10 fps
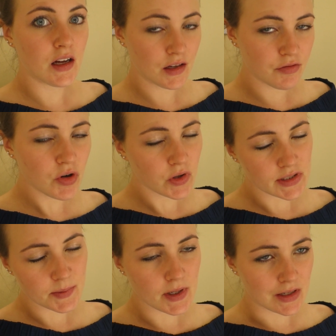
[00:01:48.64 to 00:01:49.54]
Of
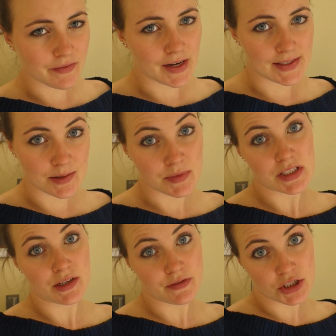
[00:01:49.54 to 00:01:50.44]
course, we're going to find some
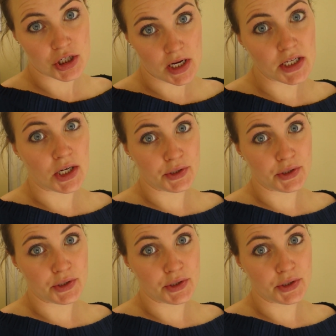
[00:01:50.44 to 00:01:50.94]
stuff to try